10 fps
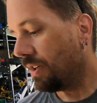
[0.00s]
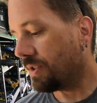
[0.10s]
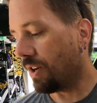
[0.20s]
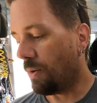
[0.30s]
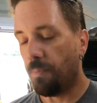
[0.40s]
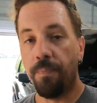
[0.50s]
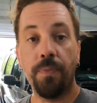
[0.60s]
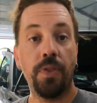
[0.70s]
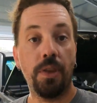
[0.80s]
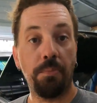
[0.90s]
So
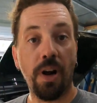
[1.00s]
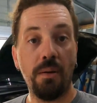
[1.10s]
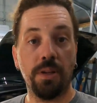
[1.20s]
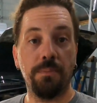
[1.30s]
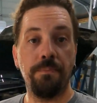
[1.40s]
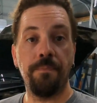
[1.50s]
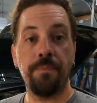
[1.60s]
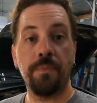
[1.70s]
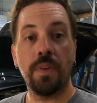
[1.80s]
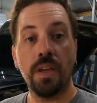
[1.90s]
the problem,
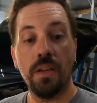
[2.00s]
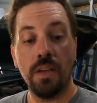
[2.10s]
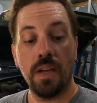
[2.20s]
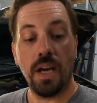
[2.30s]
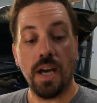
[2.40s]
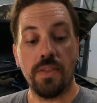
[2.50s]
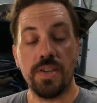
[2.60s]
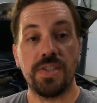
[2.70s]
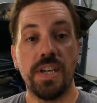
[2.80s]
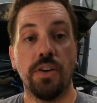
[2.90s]
the
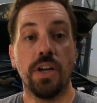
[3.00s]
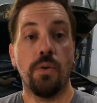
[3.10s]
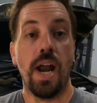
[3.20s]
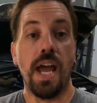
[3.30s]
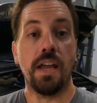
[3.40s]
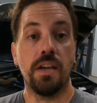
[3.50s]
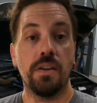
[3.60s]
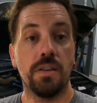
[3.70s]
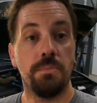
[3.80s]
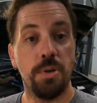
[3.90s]
steering rack, the